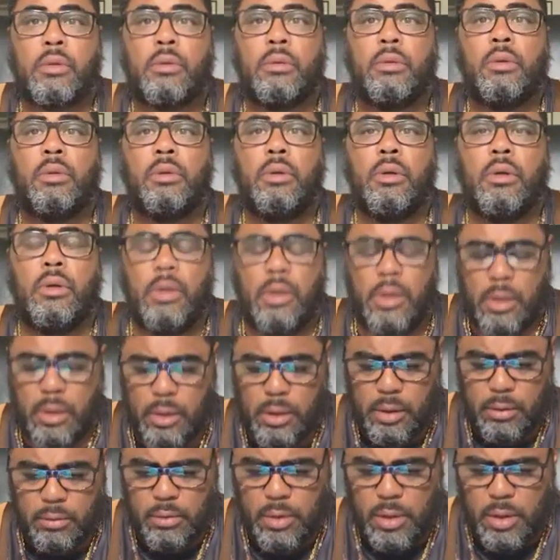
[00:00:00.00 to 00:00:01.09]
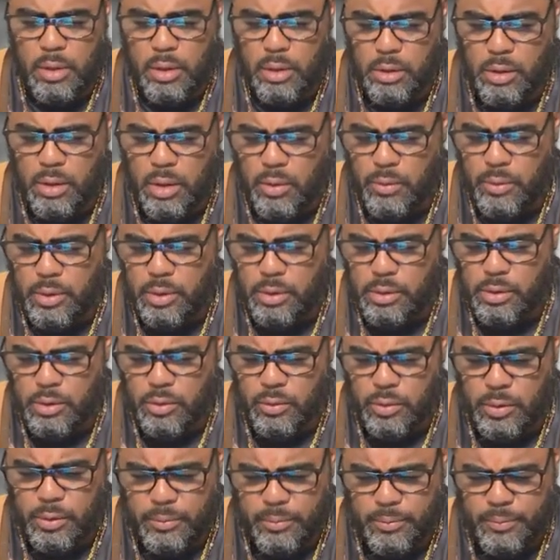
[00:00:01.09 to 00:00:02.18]
We'll go ahead and get ready to go
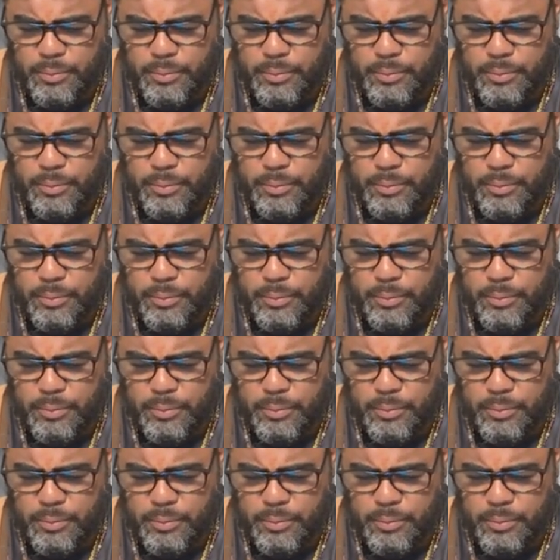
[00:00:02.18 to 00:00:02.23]
into it.